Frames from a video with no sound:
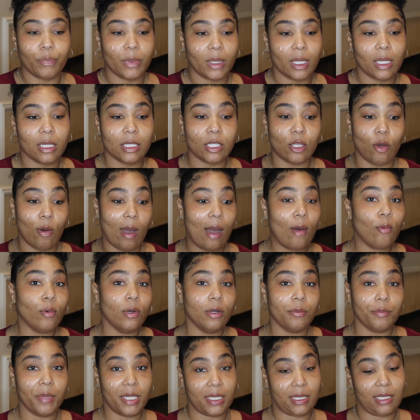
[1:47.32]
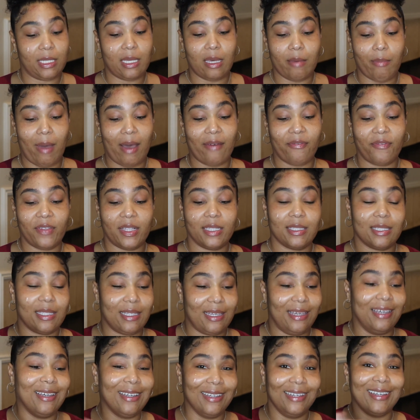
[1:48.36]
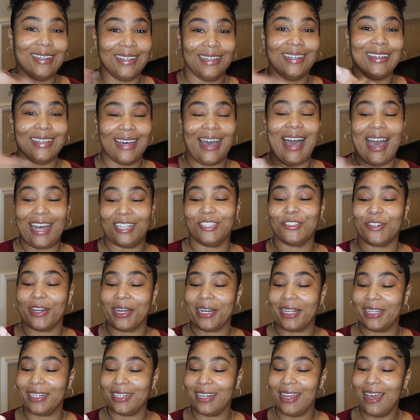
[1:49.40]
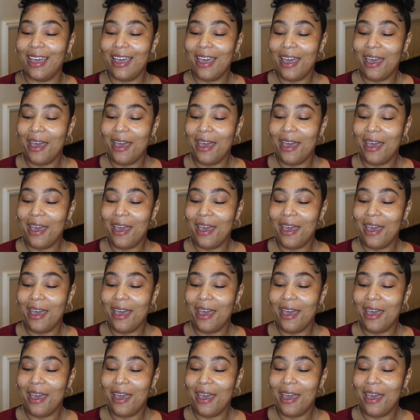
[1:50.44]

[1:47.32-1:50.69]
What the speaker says: So I will mix in my Fenty hydrating